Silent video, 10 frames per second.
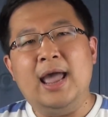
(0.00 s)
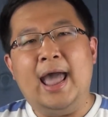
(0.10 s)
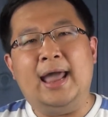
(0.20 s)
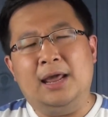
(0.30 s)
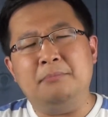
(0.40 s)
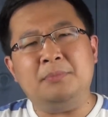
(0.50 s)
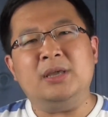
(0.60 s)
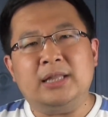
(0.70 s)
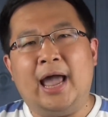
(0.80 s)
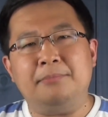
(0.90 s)
And maybe
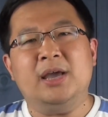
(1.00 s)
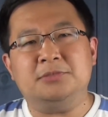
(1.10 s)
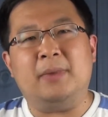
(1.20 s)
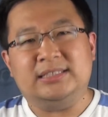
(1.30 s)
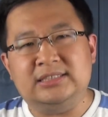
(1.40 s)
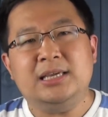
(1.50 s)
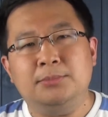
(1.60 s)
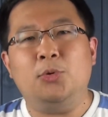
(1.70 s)
nightmares might seem